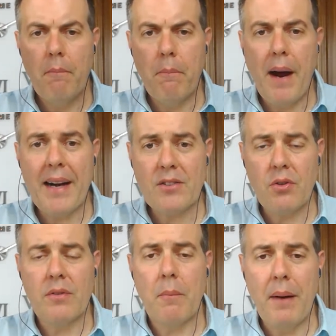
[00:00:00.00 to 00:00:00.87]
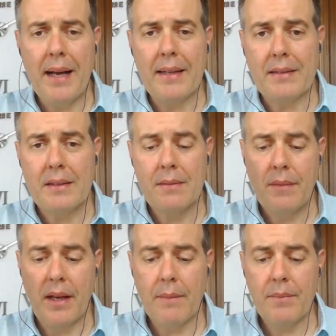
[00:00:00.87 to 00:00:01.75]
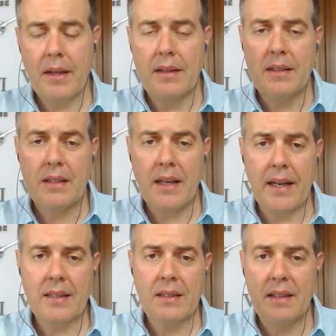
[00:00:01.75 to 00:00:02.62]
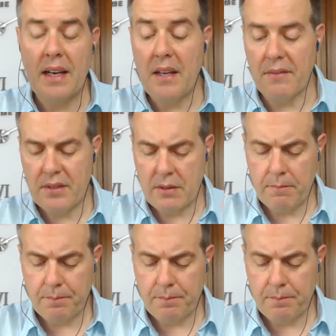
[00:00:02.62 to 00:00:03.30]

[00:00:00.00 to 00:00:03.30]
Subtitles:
parts of the plant. In this case, the leaves.